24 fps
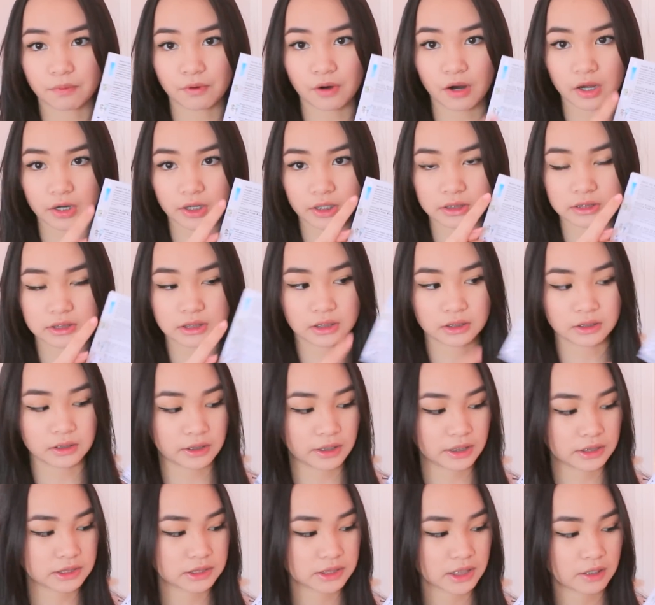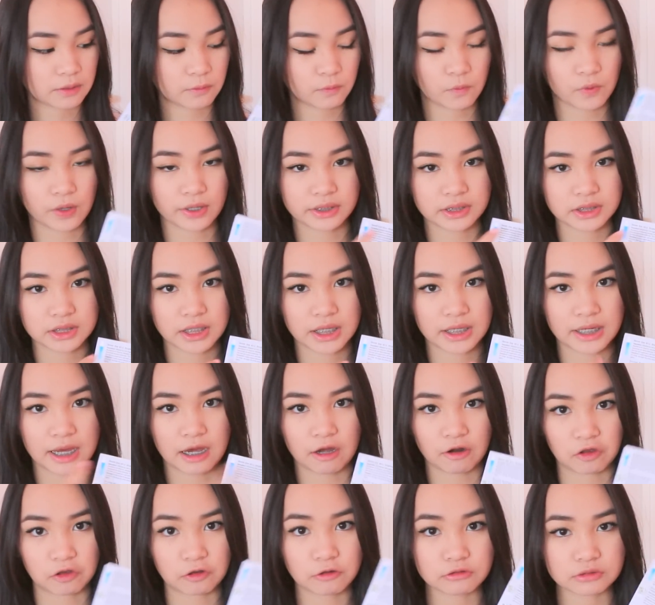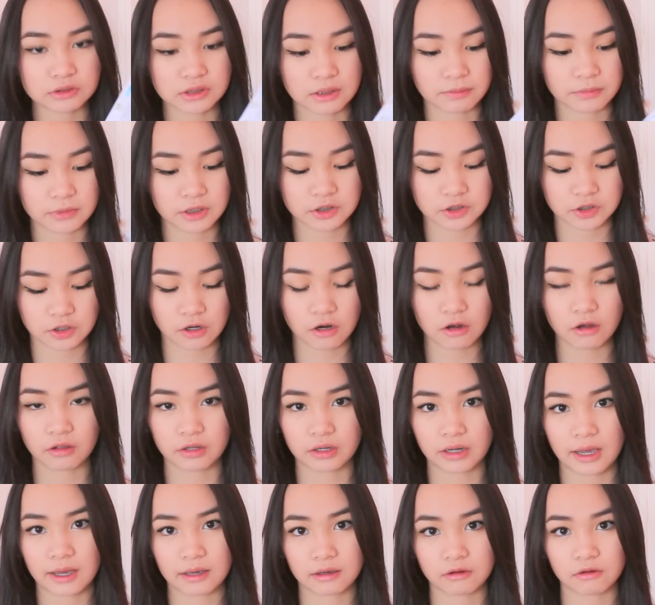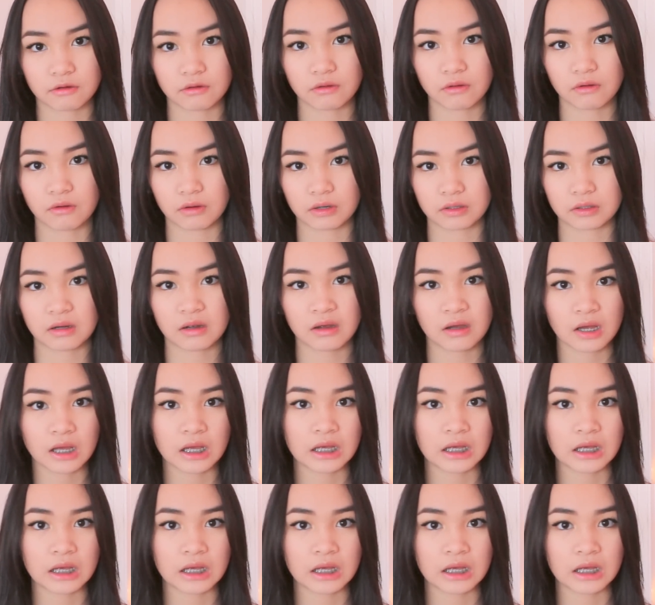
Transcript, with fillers: product list and what and how to use them because they're all in Hangul or